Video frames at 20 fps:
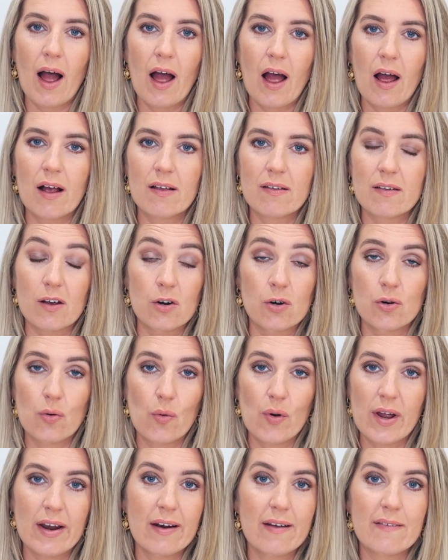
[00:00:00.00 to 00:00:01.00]
as
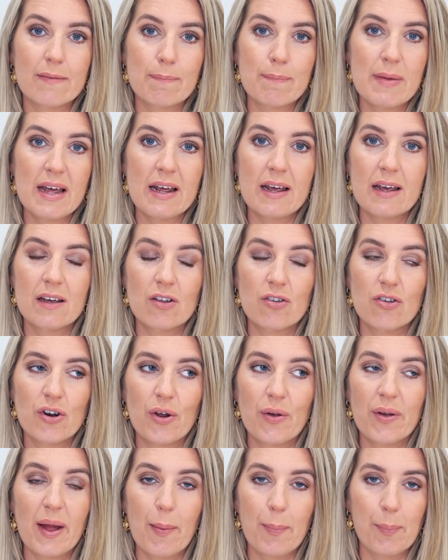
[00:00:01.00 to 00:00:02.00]
annoying as me and you
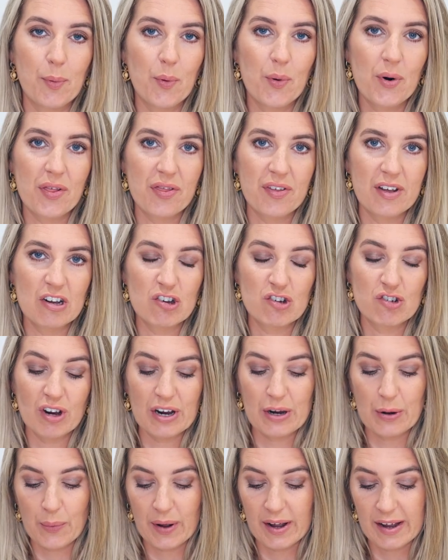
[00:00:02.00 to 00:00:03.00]
don't get bored of things
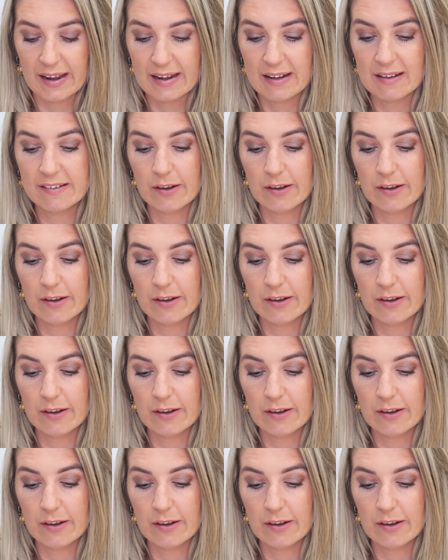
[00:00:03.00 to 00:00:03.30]
straight away.